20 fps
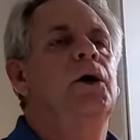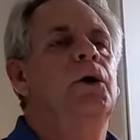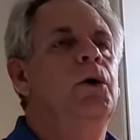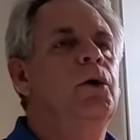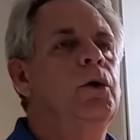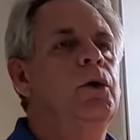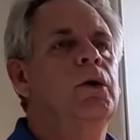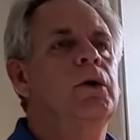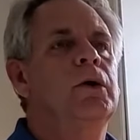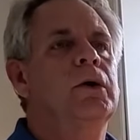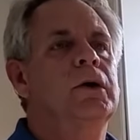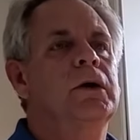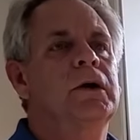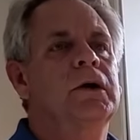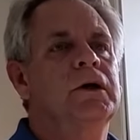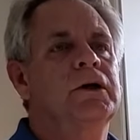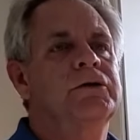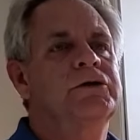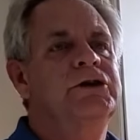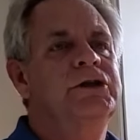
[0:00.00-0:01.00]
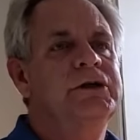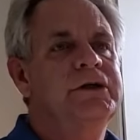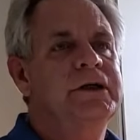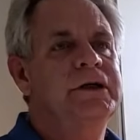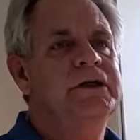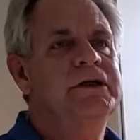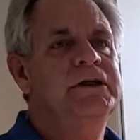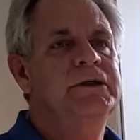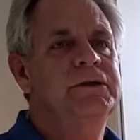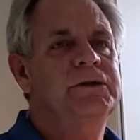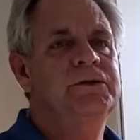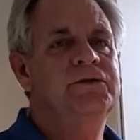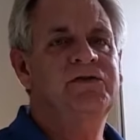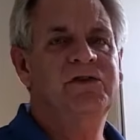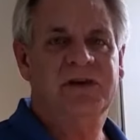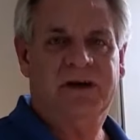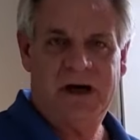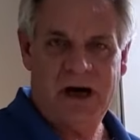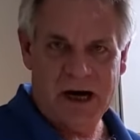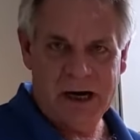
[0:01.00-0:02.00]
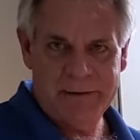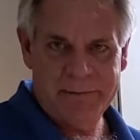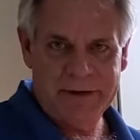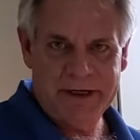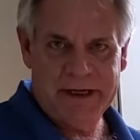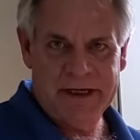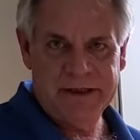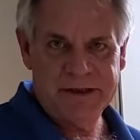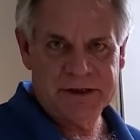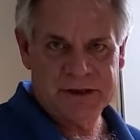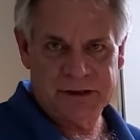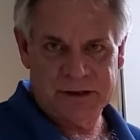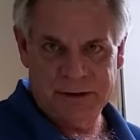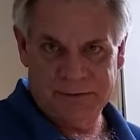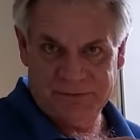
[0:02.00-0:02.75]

or you can use a combination